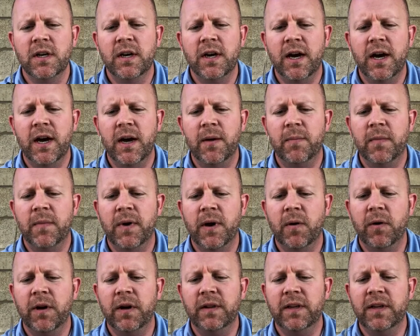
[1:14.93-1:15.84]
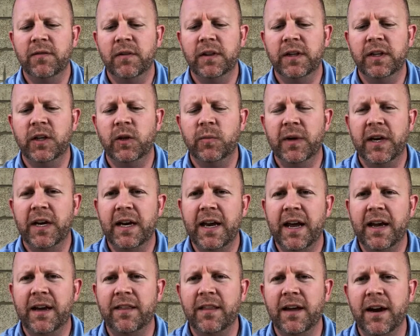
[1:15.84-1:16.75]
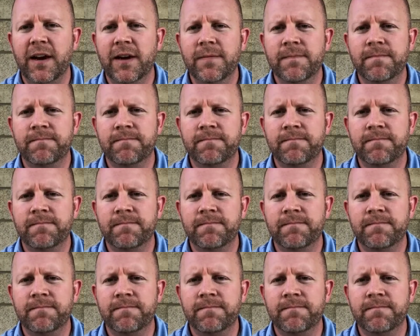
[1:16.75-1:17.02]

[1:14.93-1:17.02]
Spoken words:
I wanna leave a little bit of neck there.